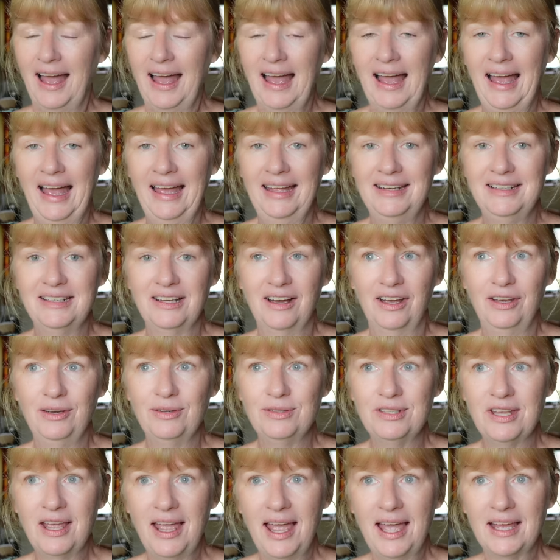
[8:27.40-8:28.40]
and I
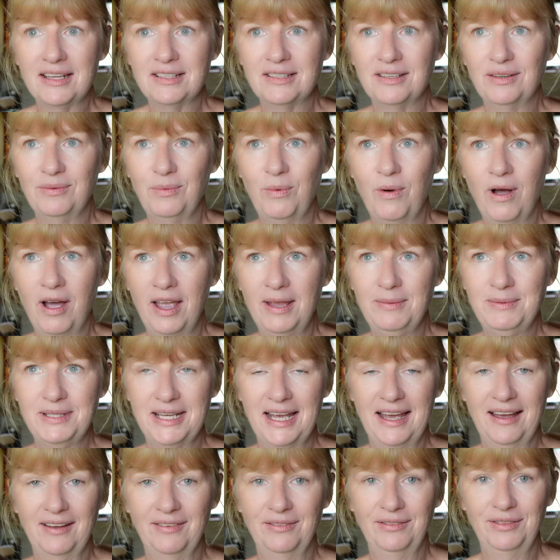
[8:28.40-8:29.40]
also had to wipe
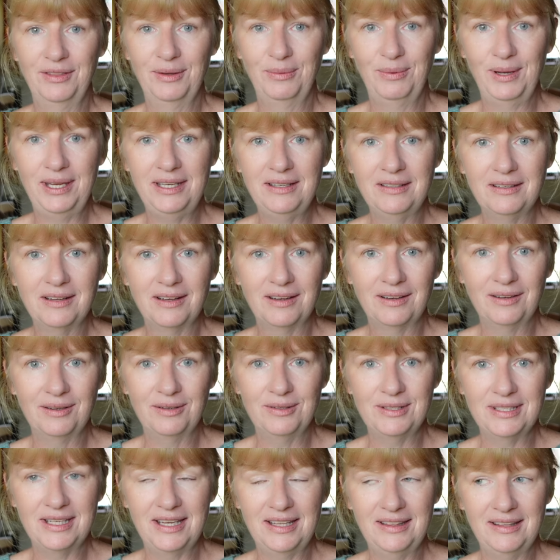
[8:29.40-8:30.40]
down the
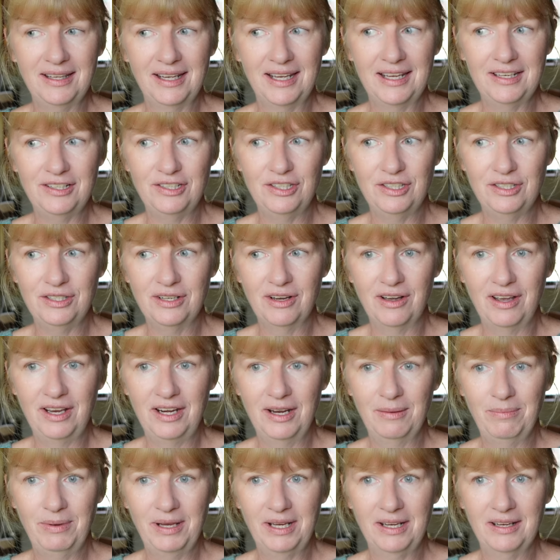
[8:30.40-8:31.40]
windows in the kitchen
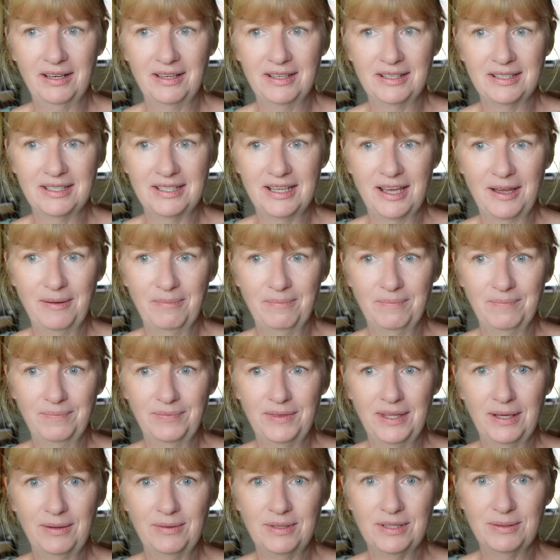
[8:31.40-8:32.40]
diner because
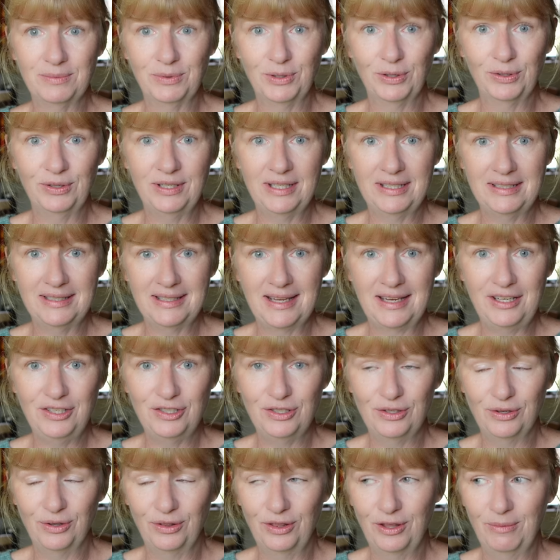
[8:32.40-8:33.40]
there was some
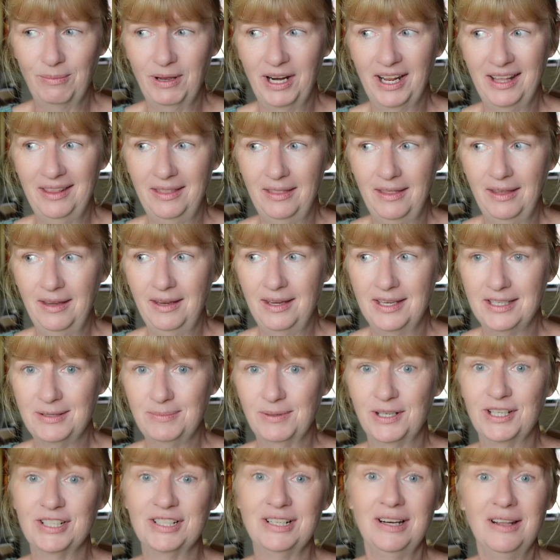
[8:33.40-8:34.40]
condensation on them, and I think
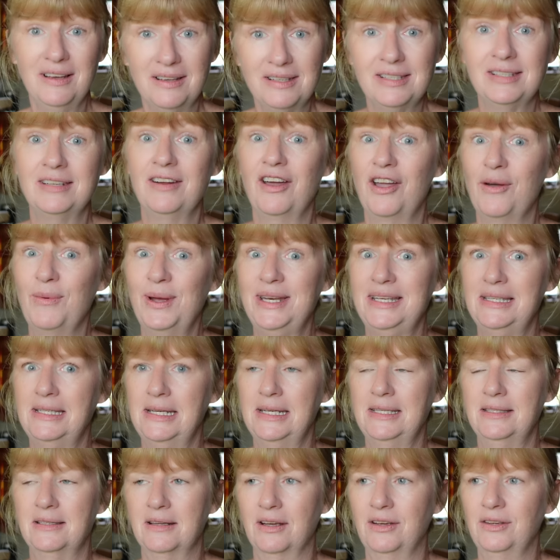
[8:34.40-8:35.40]
it's because last night I went
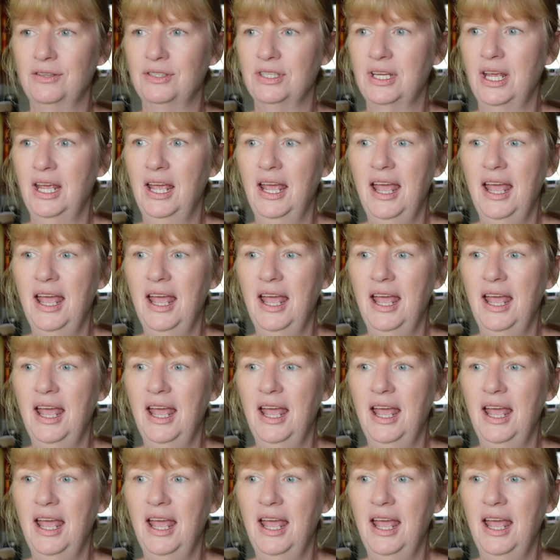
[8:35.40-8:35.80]
to Tesco's